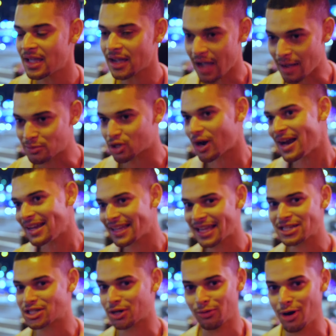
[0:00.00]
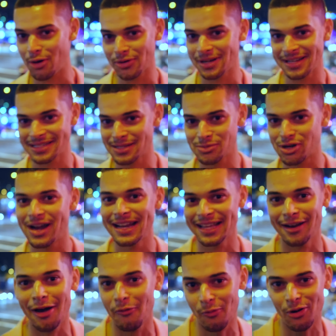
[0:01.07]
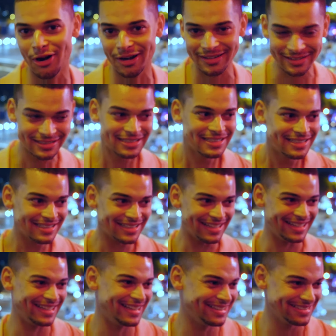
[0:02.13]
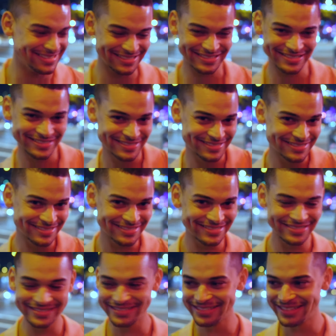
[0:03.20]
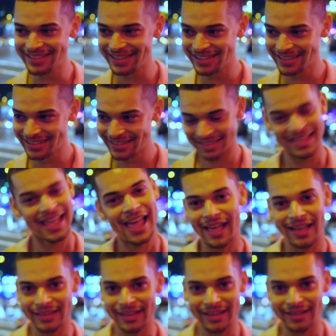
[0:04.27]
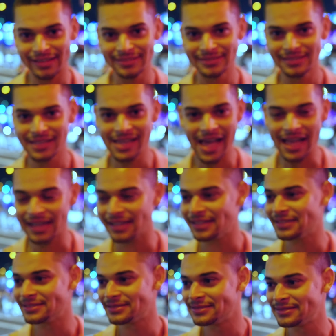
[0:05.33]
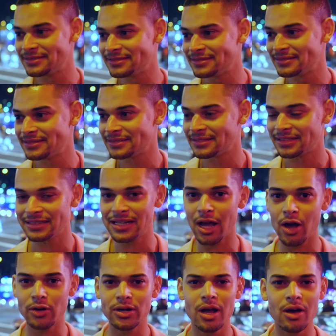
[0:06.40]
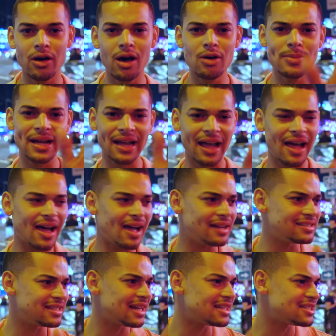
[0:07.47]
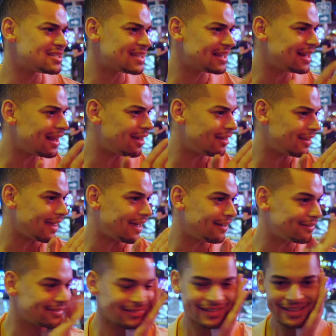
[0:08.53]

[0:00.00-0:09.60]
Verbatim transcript: I'm trying to catch Corona because I'm trying to get off work. Because you're young. Yeah, yeah. So probably, I, it probably won't affect you that much. No, no. Oh my God, did I just say that out loud?